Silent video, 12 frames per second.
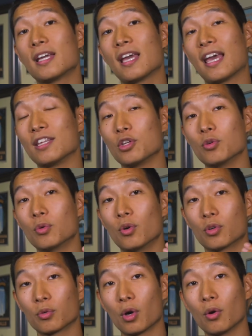and you will
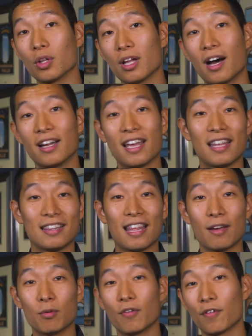grow a lot and
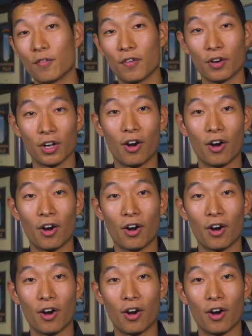they will feel very